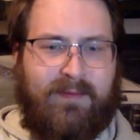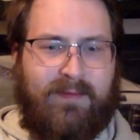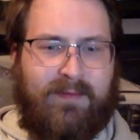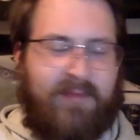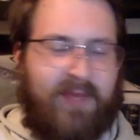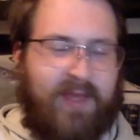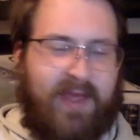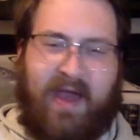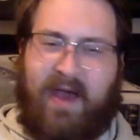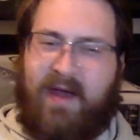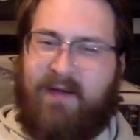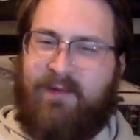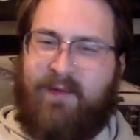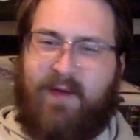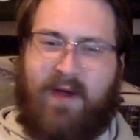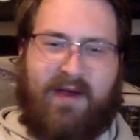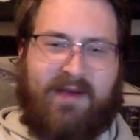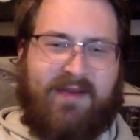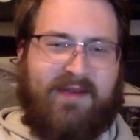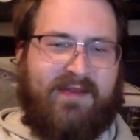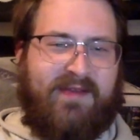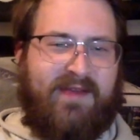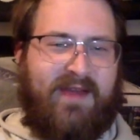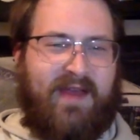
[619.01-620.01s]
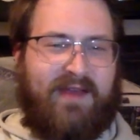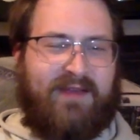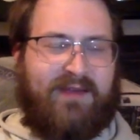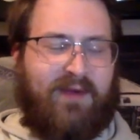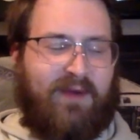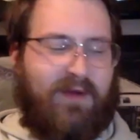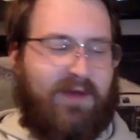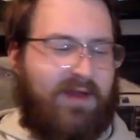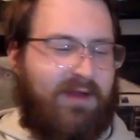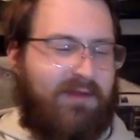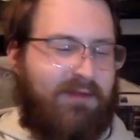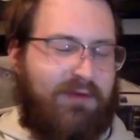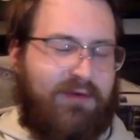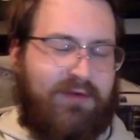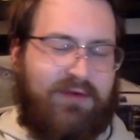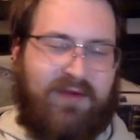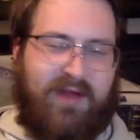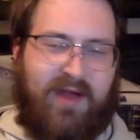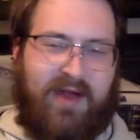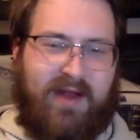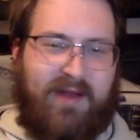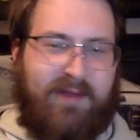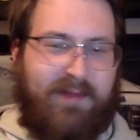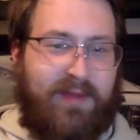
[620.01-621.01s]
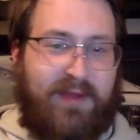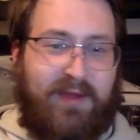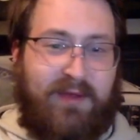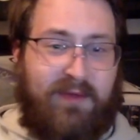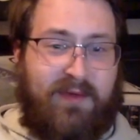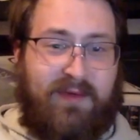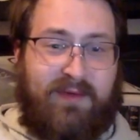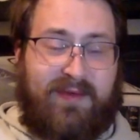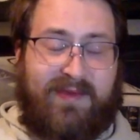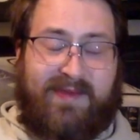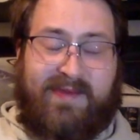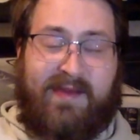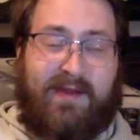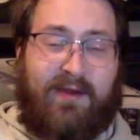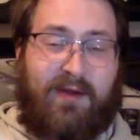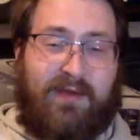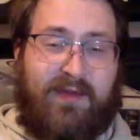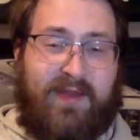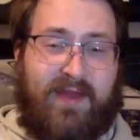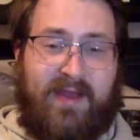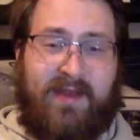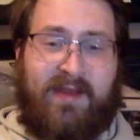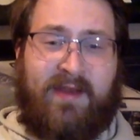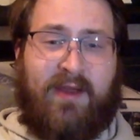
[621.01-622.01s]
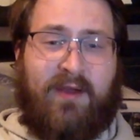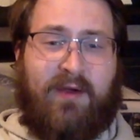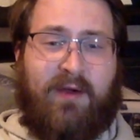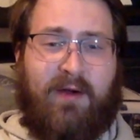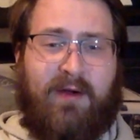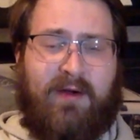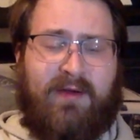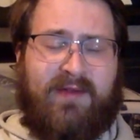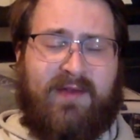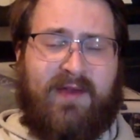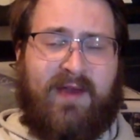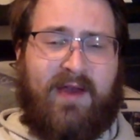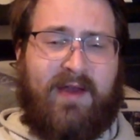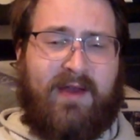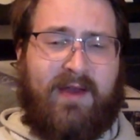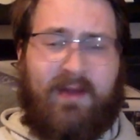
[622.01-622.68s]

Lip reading: But yeah, Fox's NASCAR coverage, not it. But you even see it on the IndyCar side.